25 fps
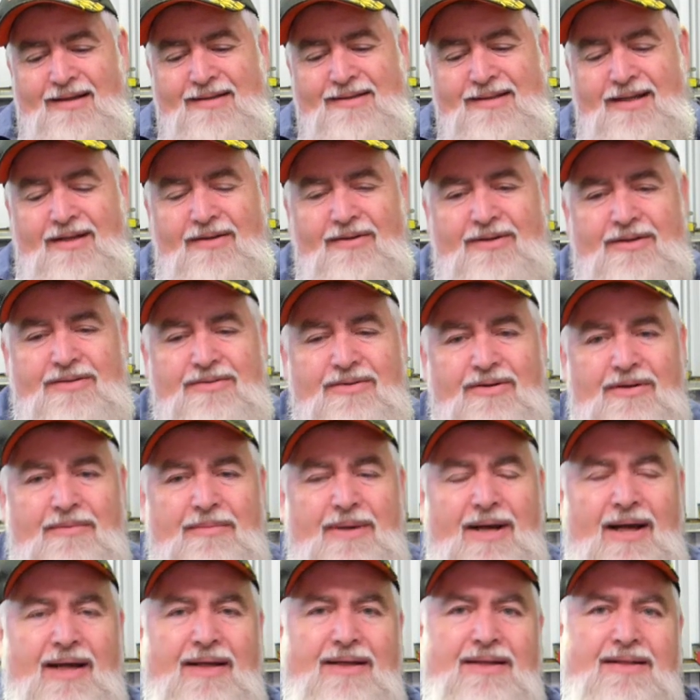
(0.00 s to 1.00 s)
so look, it took
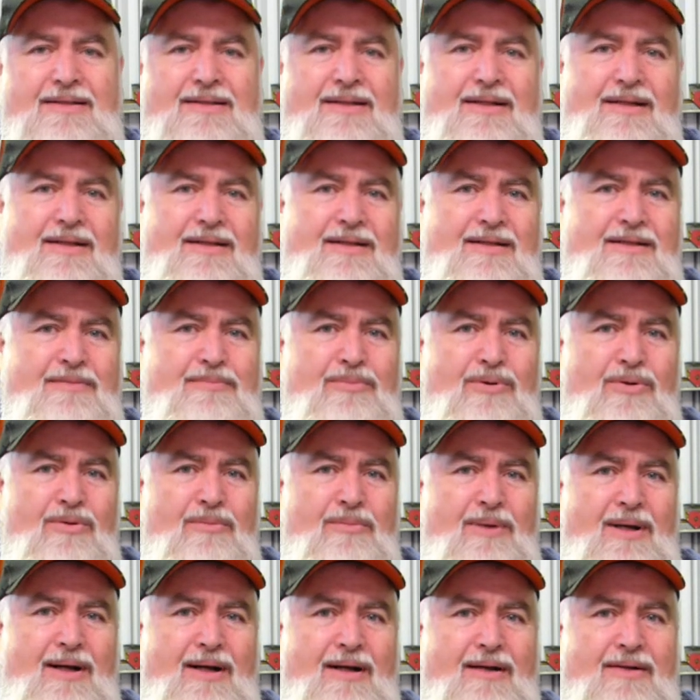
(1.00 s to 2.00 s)
them ages to get this
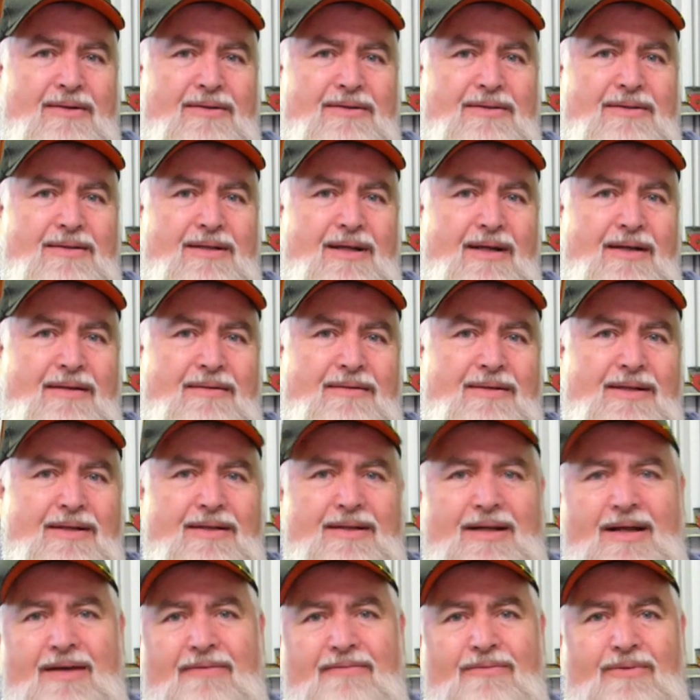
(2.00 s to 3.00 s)
bull bar because they
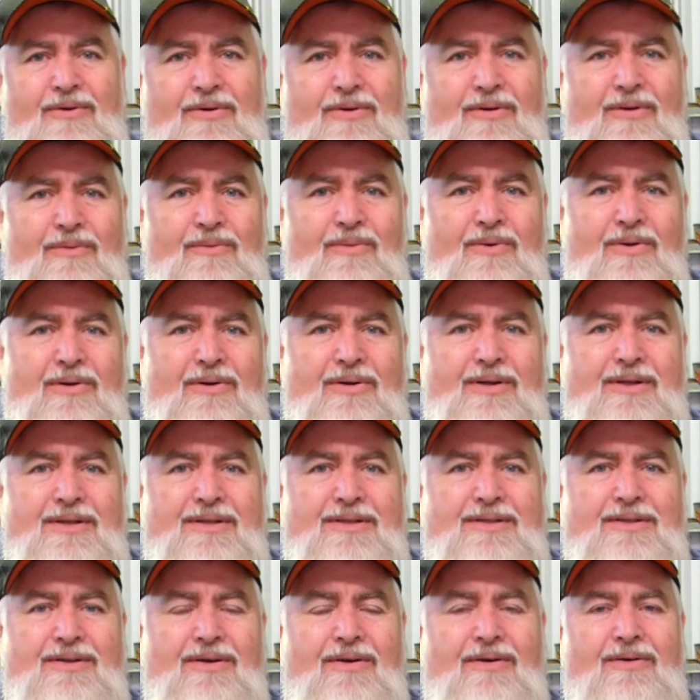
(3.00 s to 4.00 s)
didn't have what I wanted
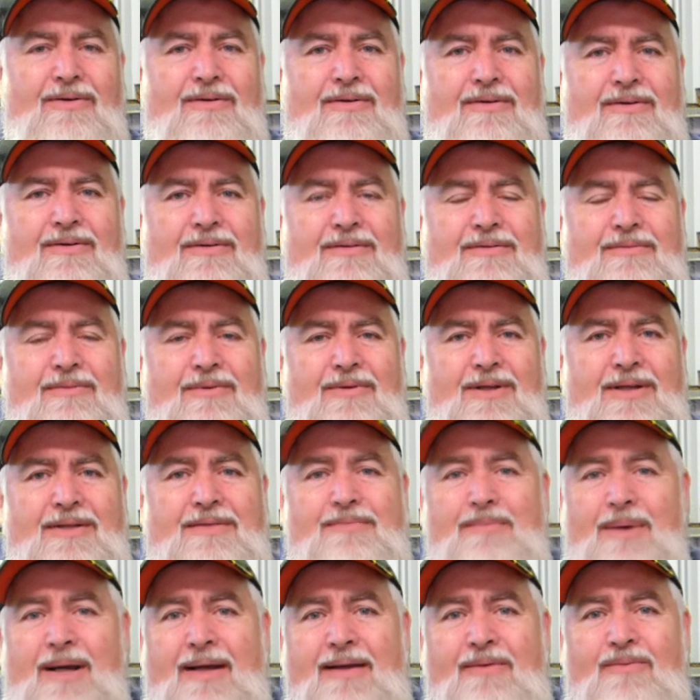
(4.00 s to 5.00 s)
in stock, and I said, well,
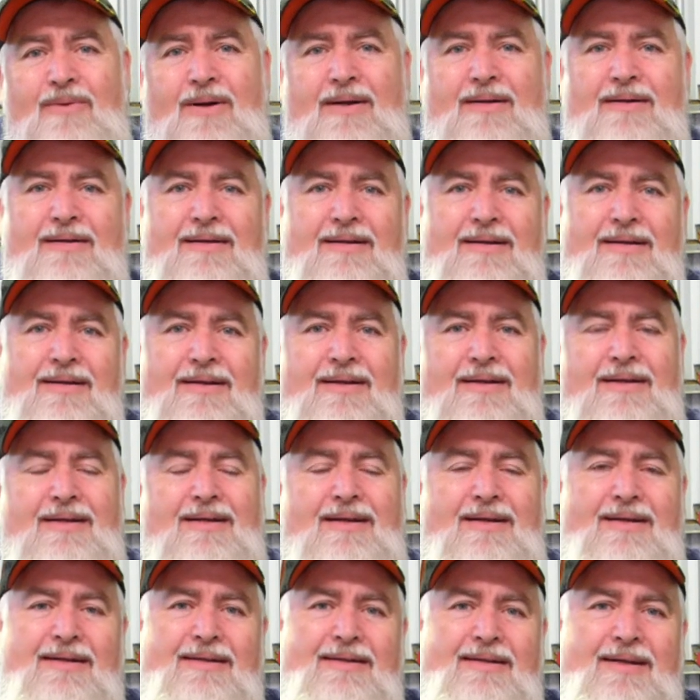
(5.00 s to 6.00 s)
let's make one.
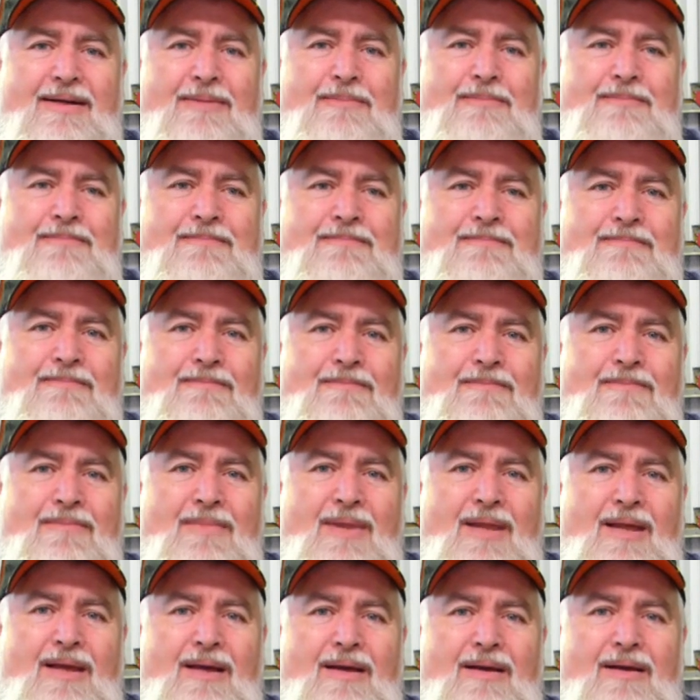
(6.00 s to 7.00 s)
And
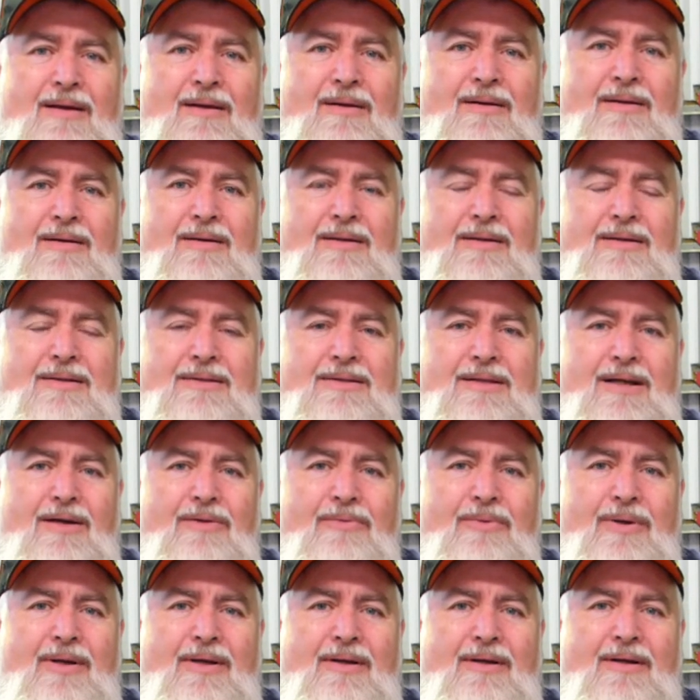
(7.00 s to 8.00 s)

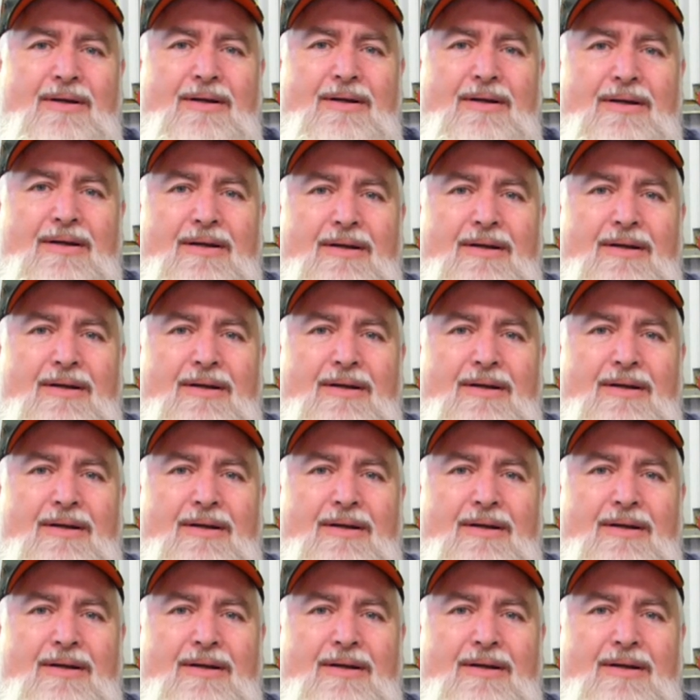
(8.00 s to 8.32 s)
so we